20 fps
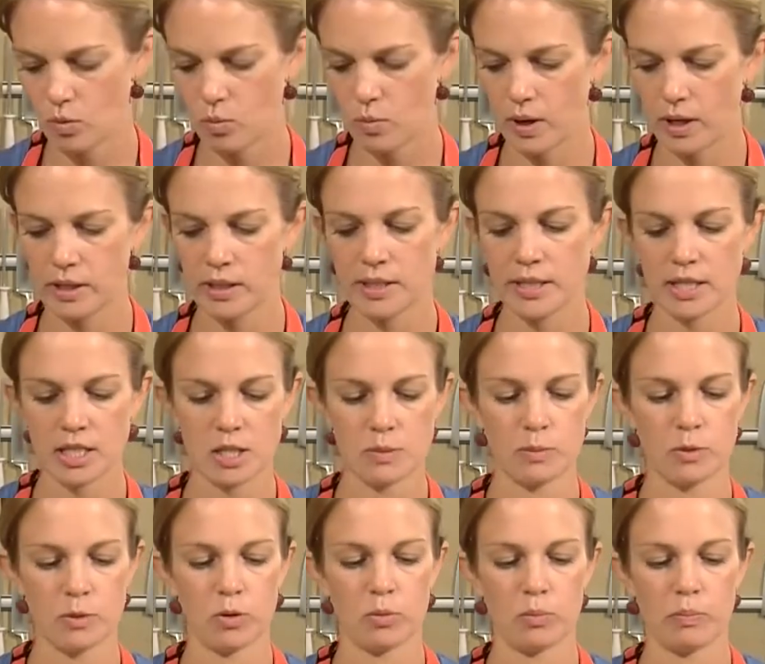1
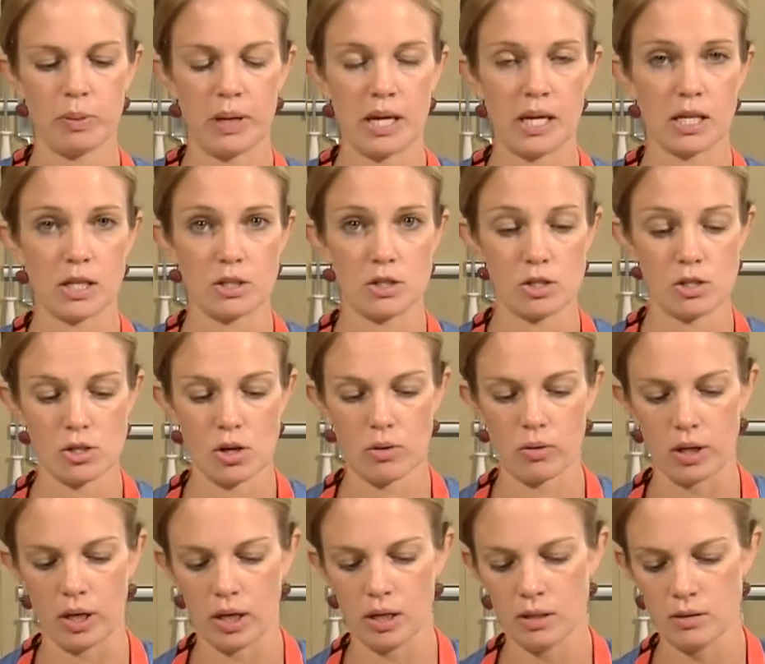teaspoon baking
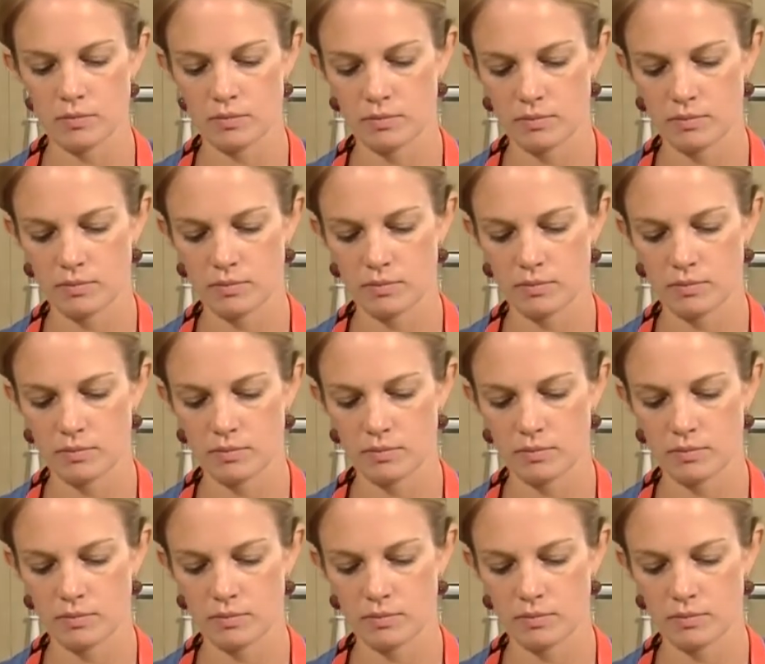soda.